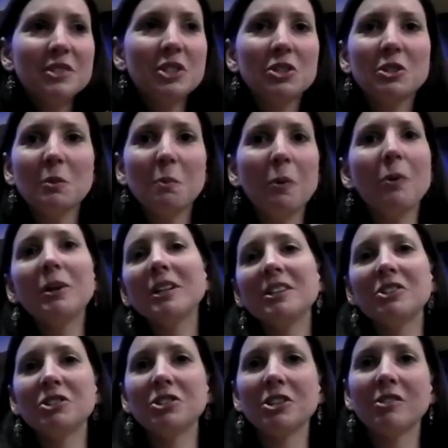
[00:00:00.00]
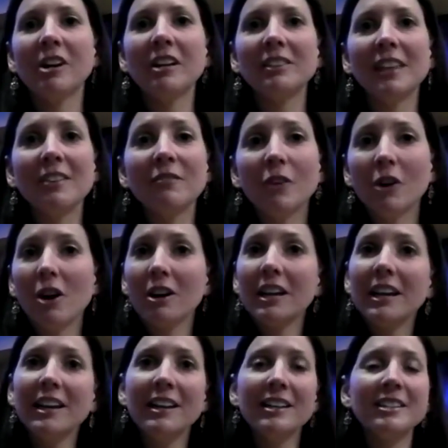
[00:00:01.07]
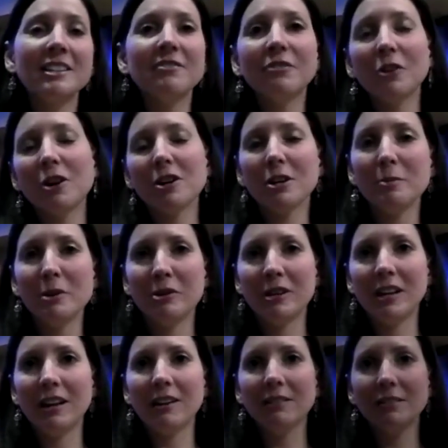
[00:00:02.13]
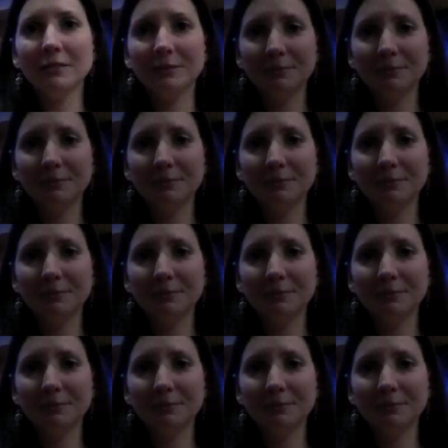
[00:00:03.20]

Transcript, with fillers: to support it is just a great thing for our kids and for our community.